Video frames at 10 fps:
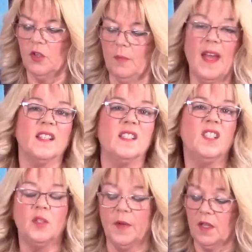a back
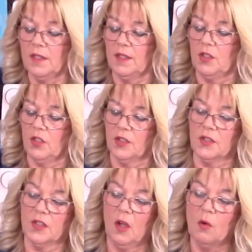stitch because it's
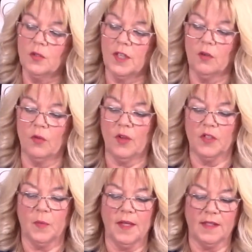just holding all
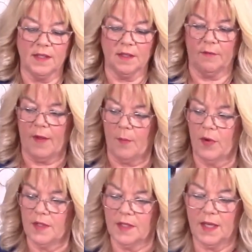those pieces of
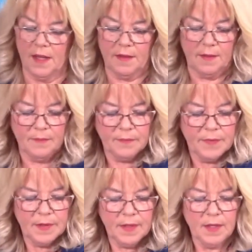fabric together.
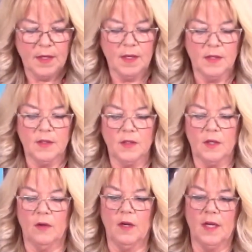
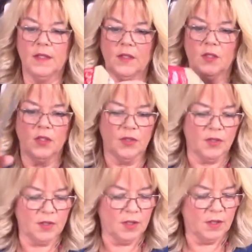So let's
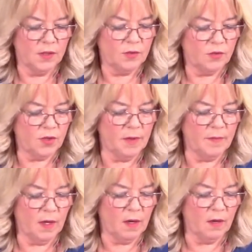just
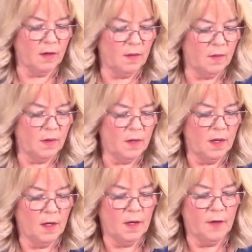trim our
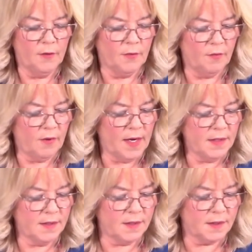
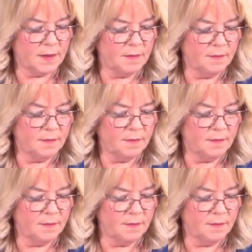threads.